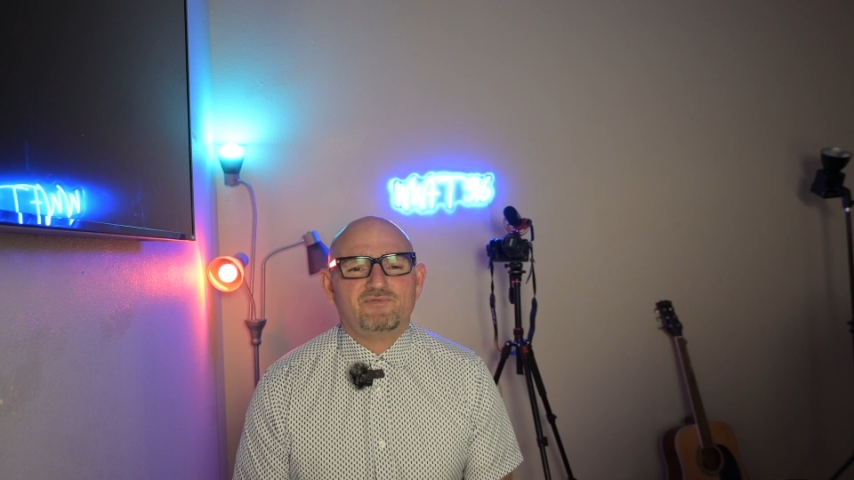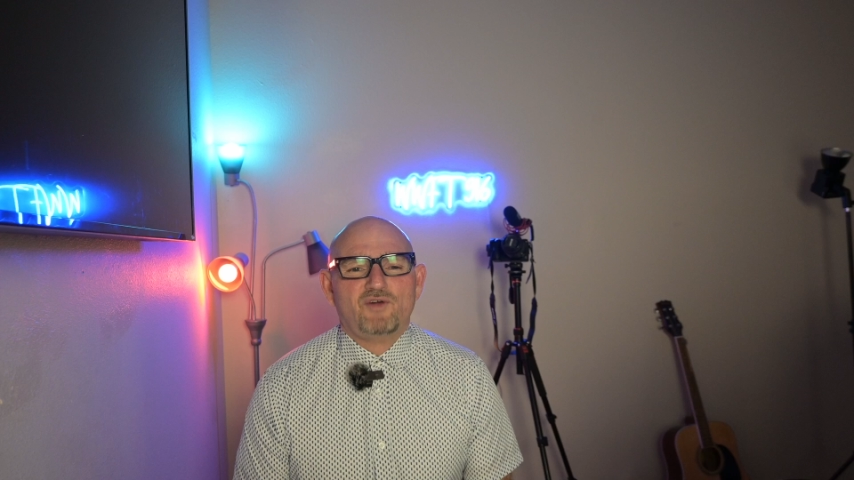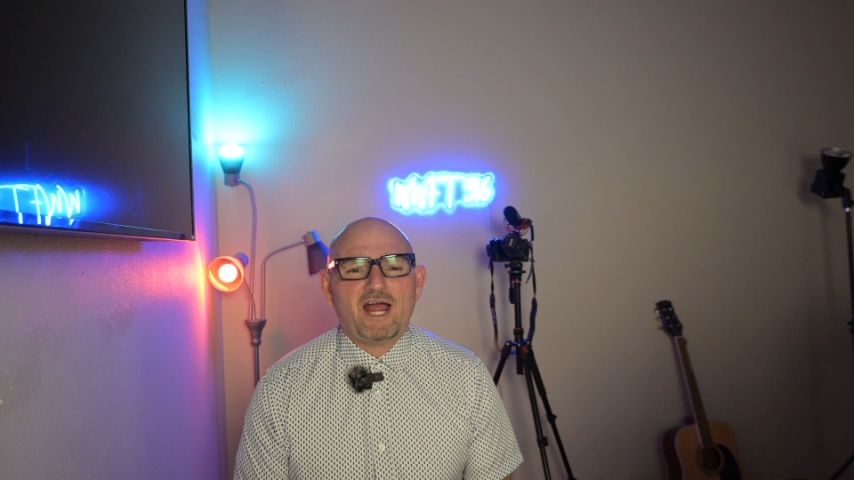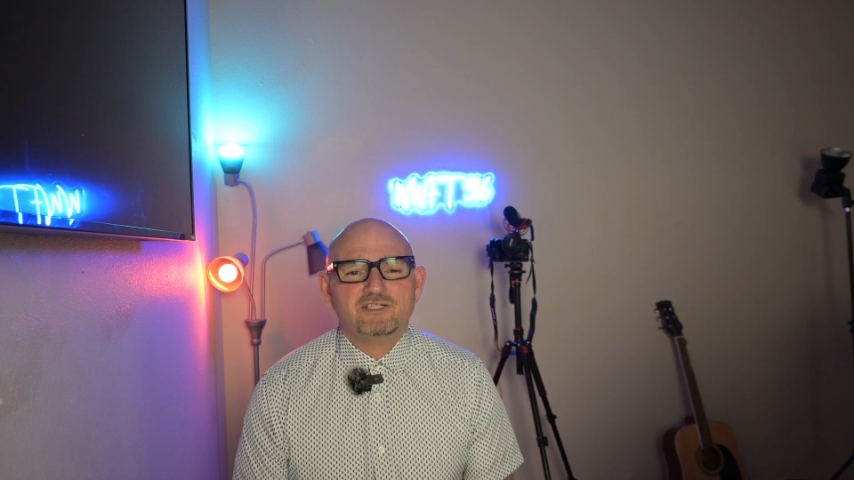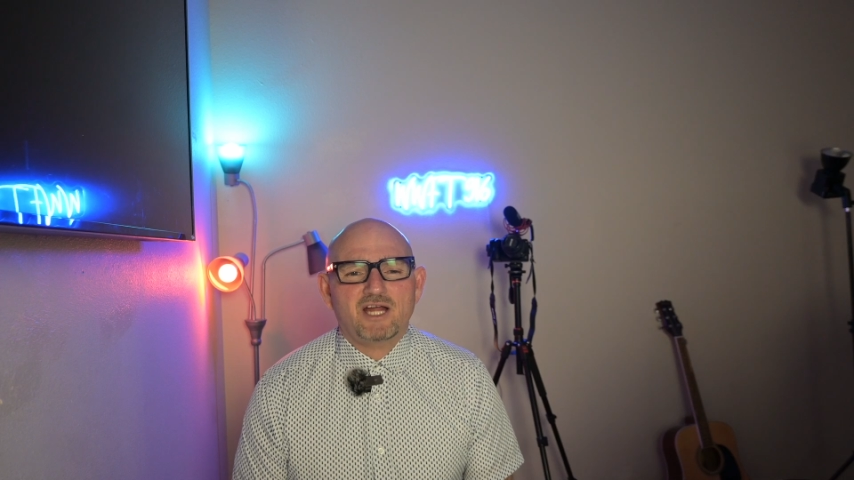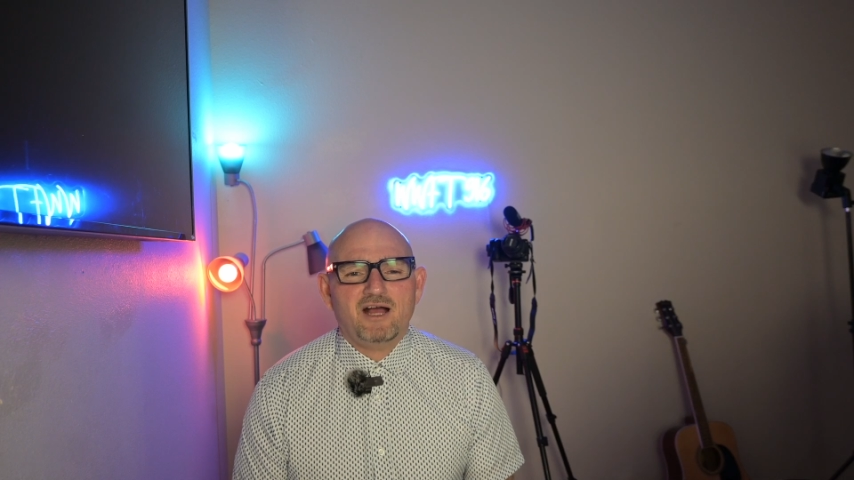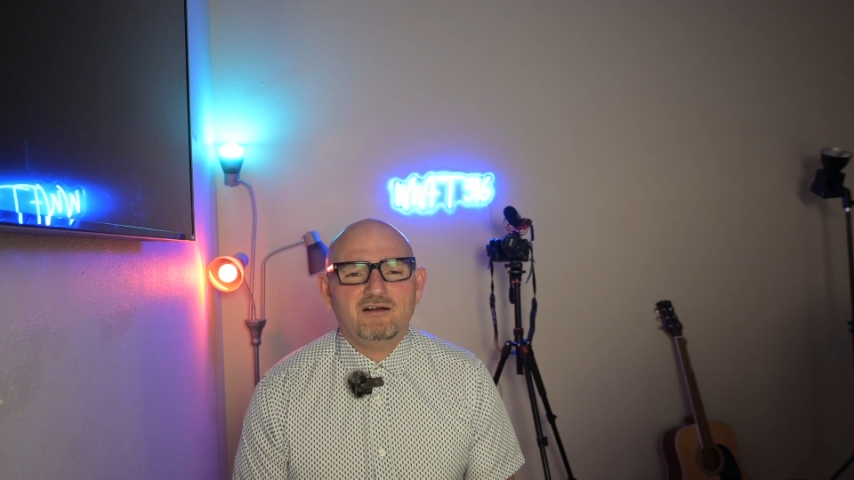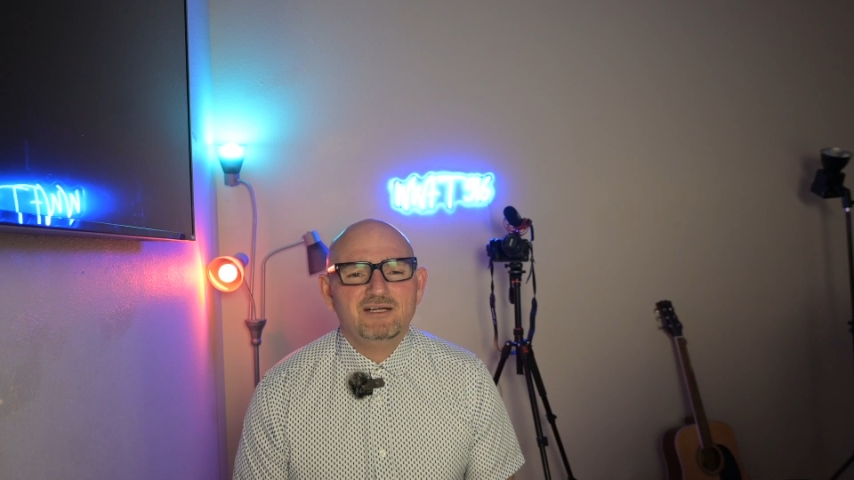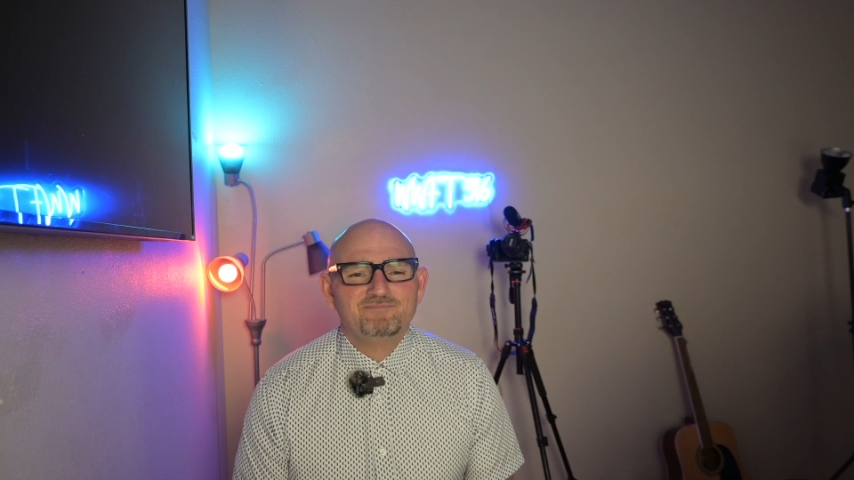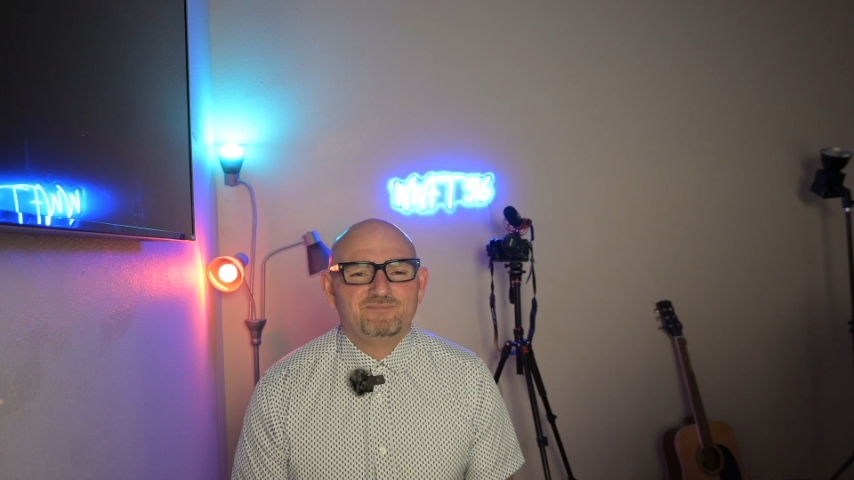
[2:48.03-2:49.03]

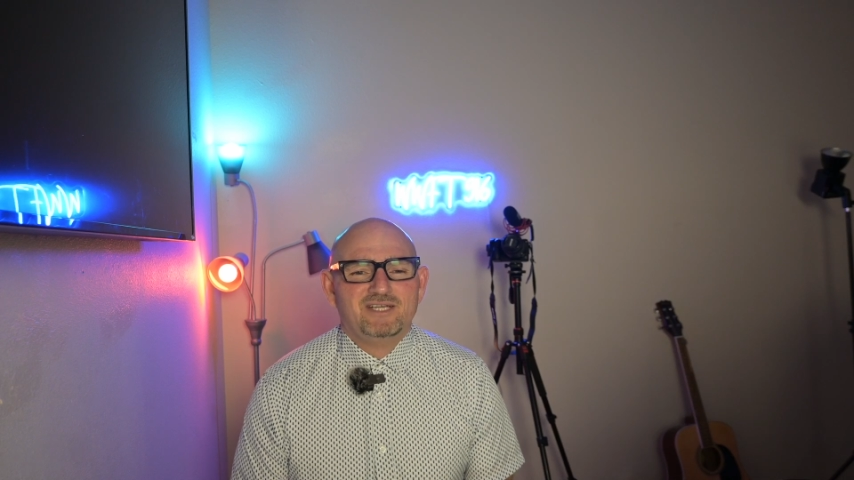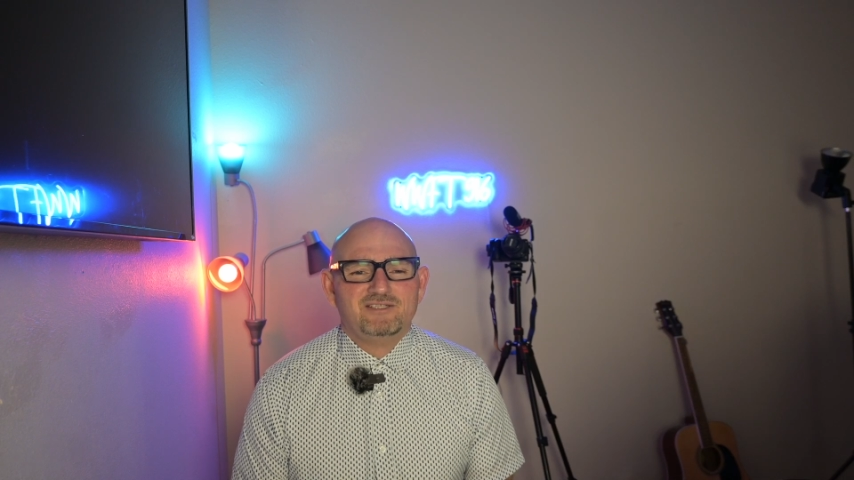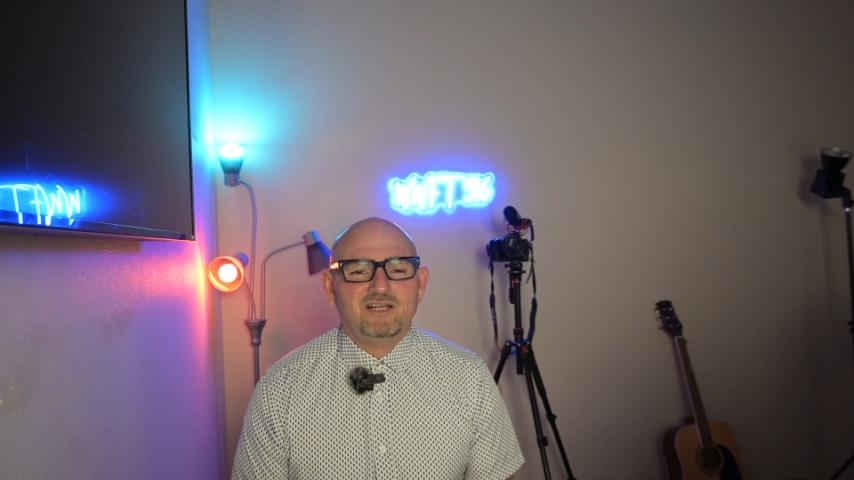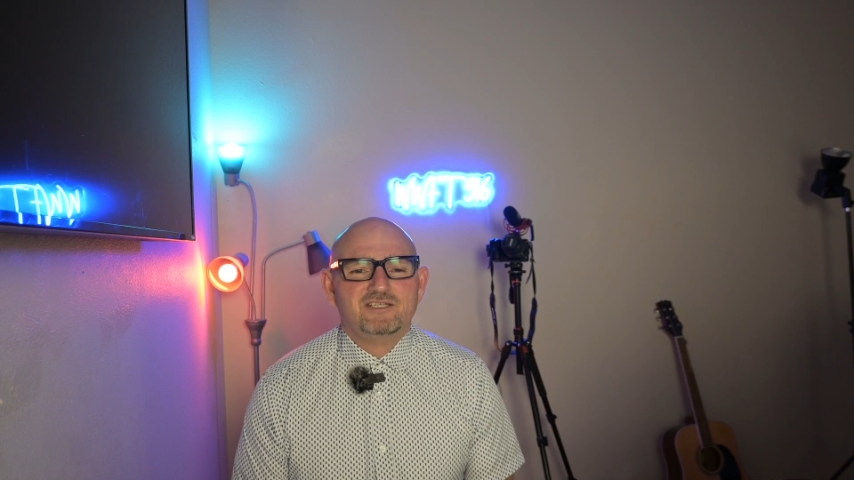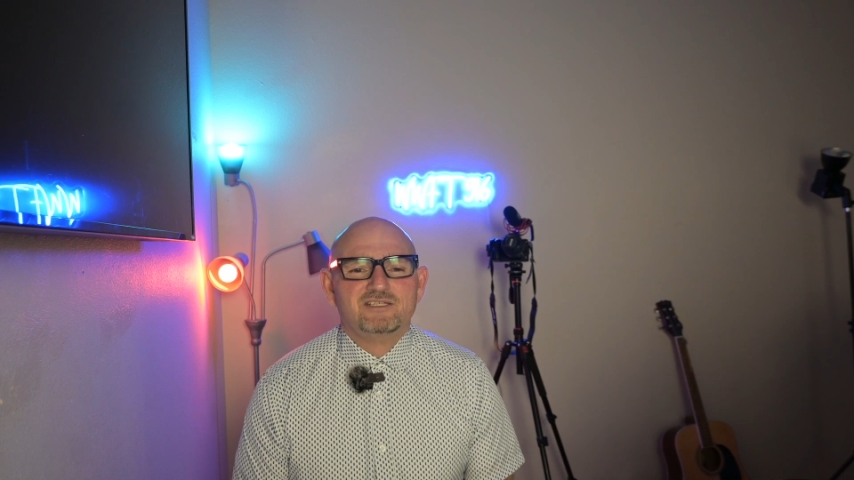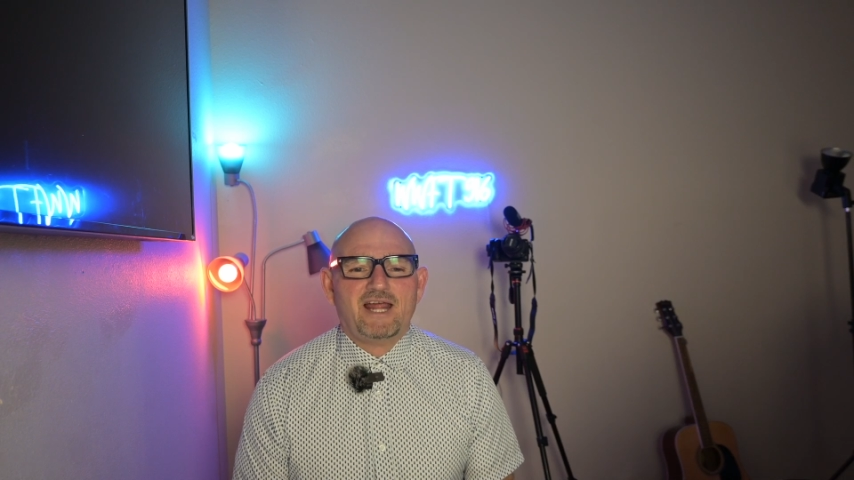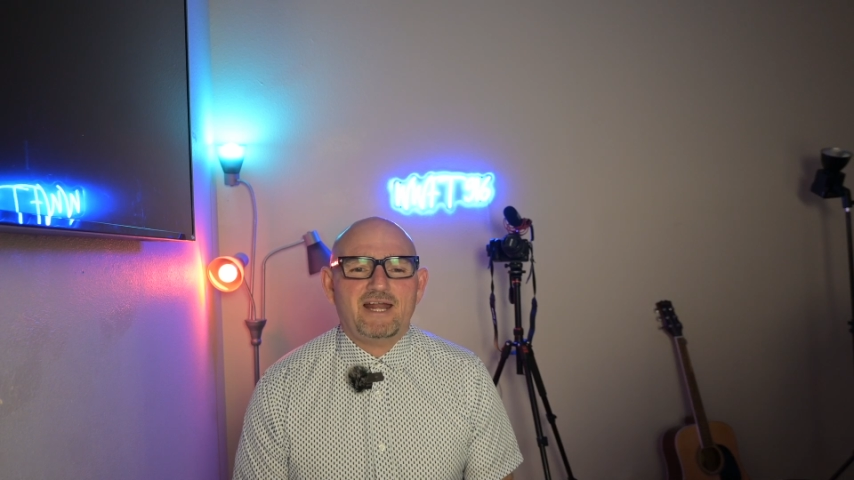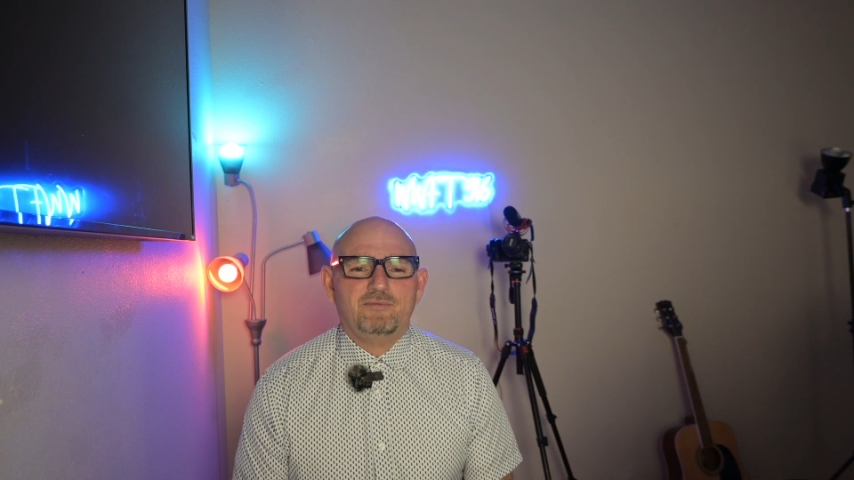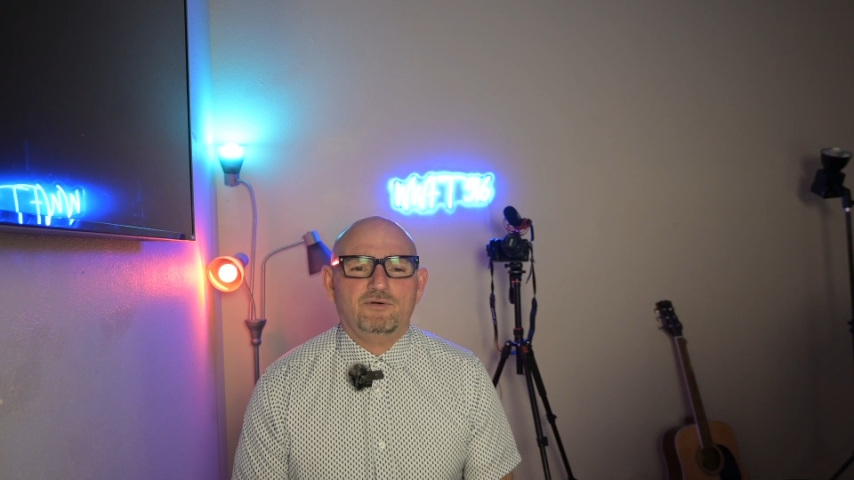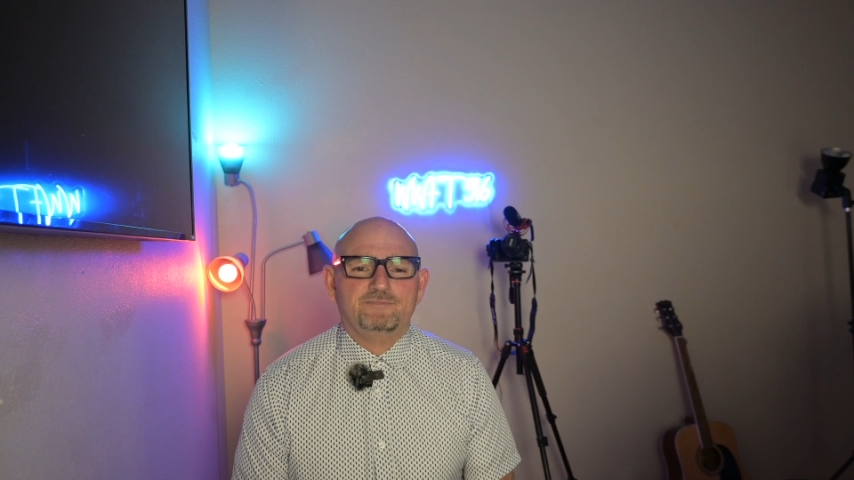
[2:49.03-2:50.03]
fragile, it's
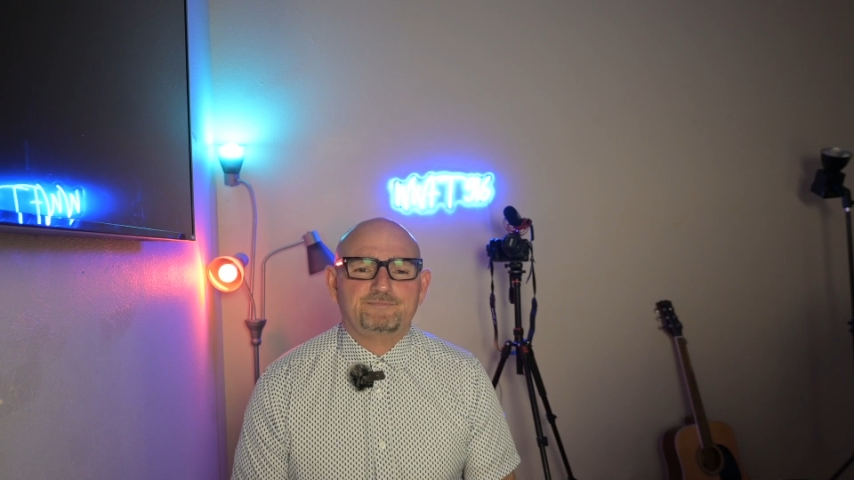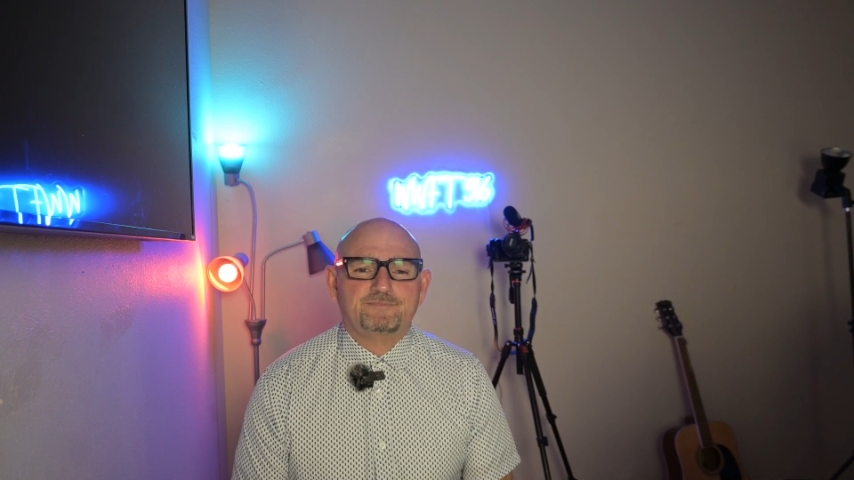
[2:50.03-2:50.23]
unsustainable.